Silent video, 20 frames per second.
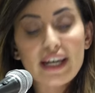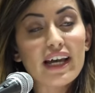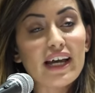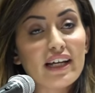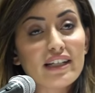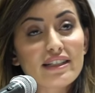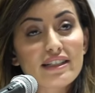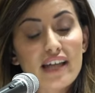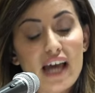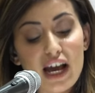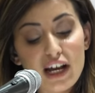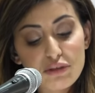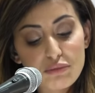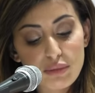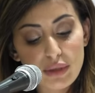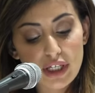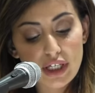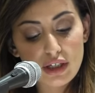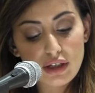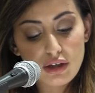attacked
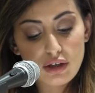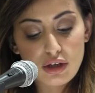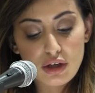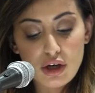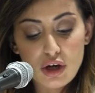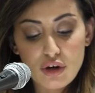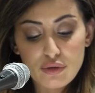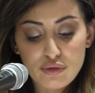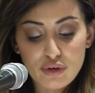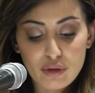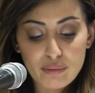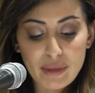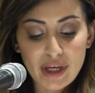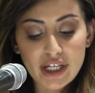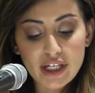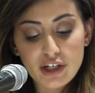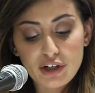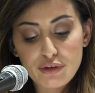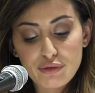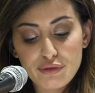me for
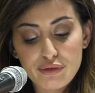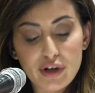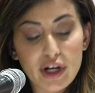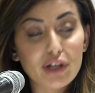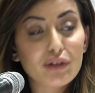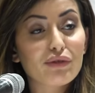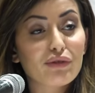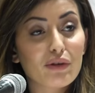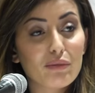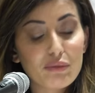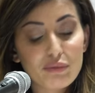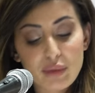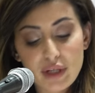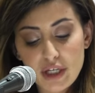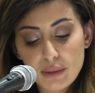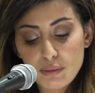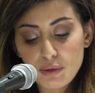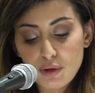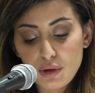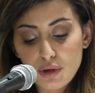making a friend from
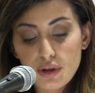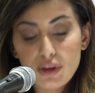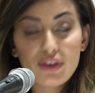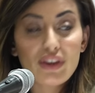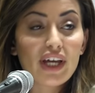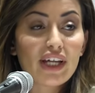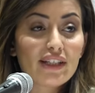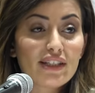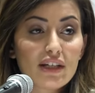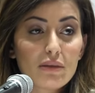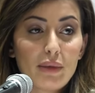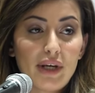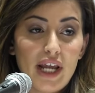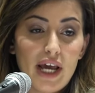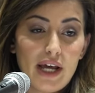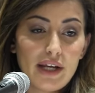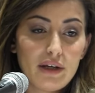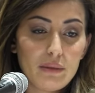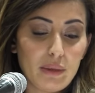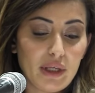people they deem an
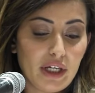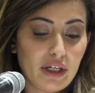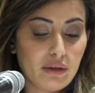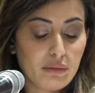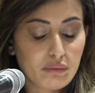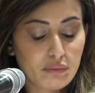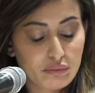enemy.